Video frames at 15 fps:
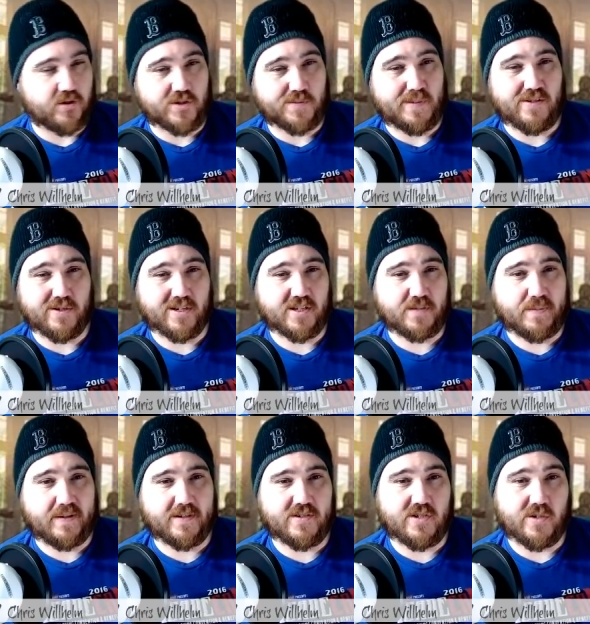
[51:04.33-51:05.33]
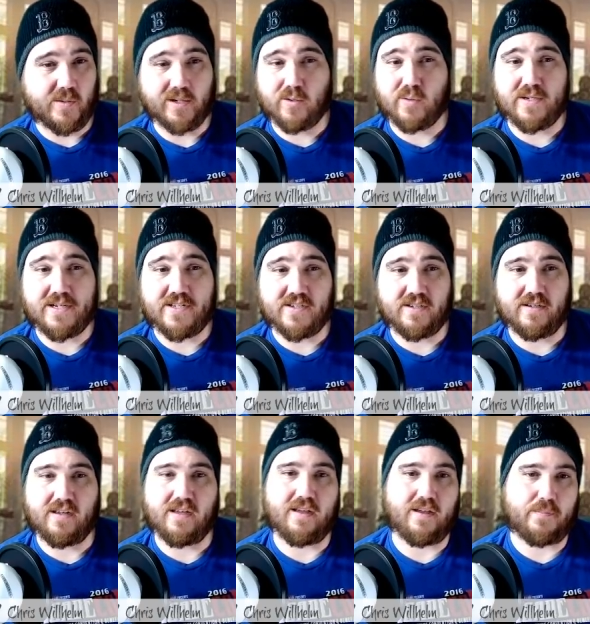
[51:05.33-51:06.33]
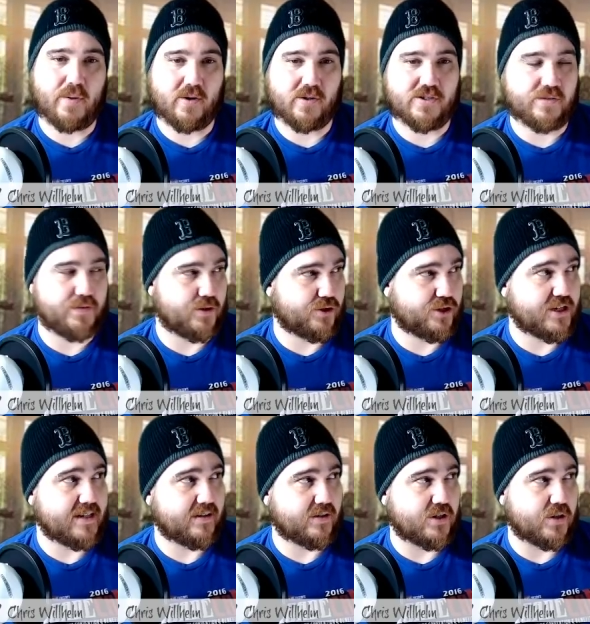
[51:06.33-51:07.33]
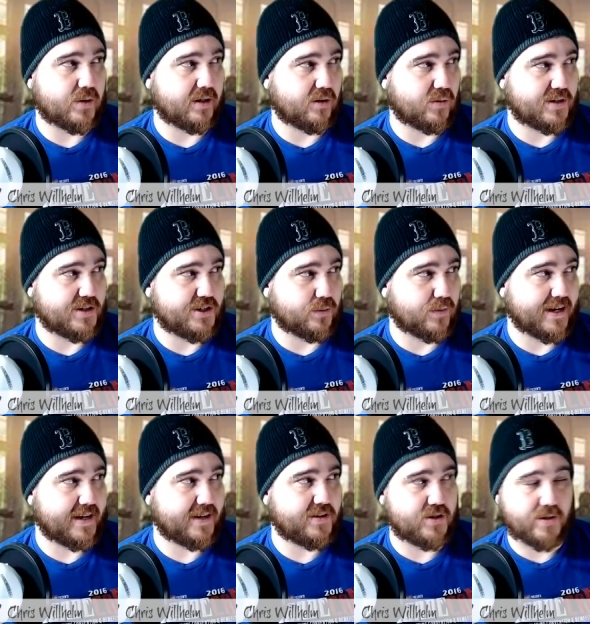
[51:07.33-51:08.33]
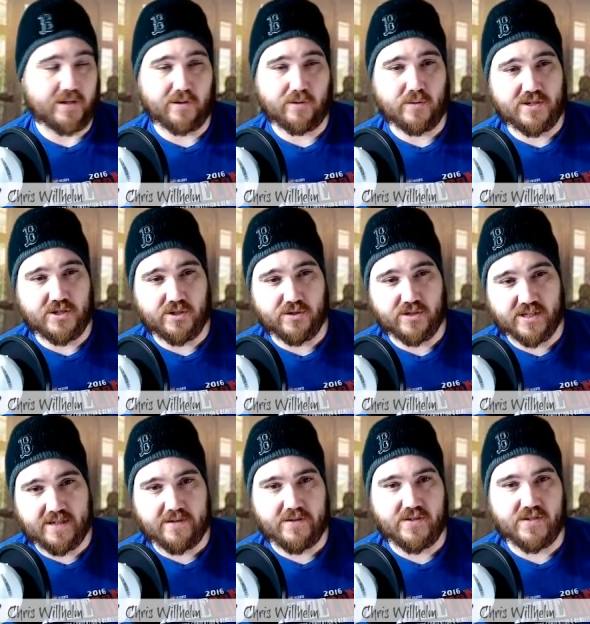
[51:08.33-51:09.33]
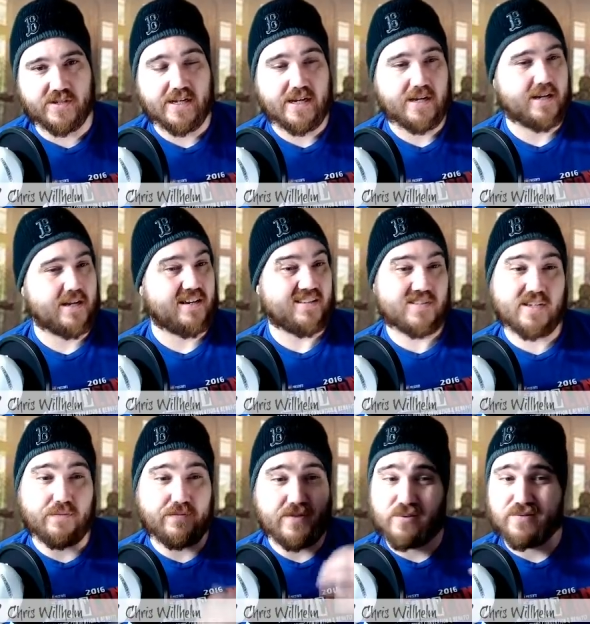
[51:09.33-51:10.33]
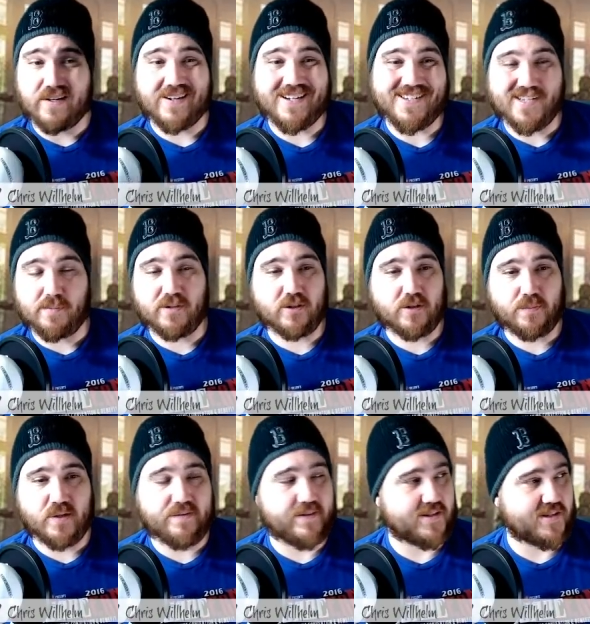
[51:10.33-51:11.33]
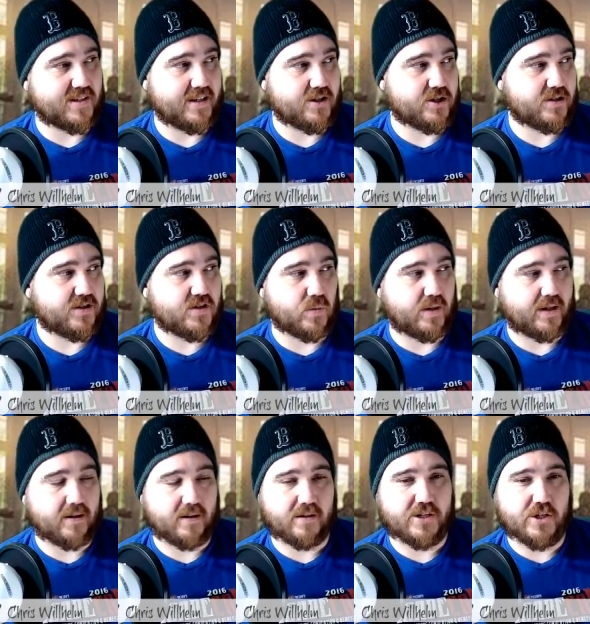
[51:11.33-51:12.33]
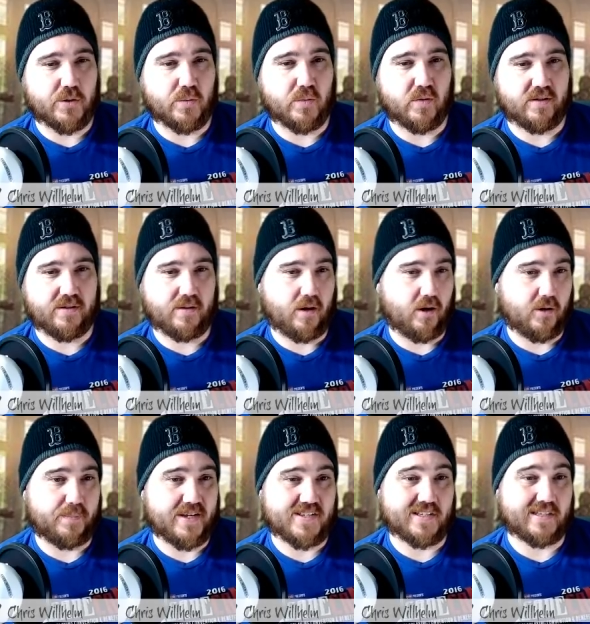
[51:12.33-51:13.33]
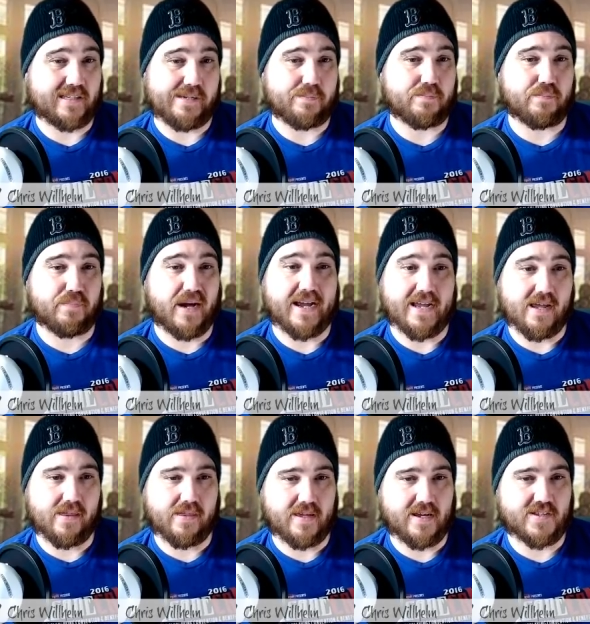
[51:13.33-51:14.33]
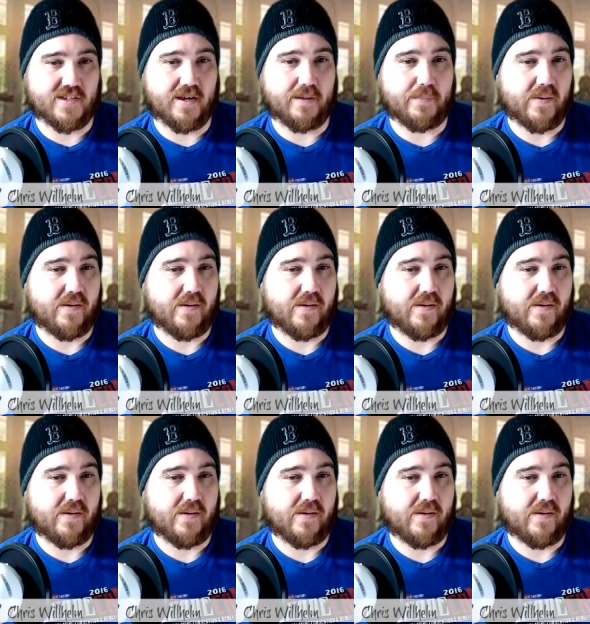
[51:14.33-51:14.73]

You'll spend your experience to increase parts of your sheet. You can increase your rings. You can increase your skills. It's going to feel very similar to previous editions where you are basically buying things up.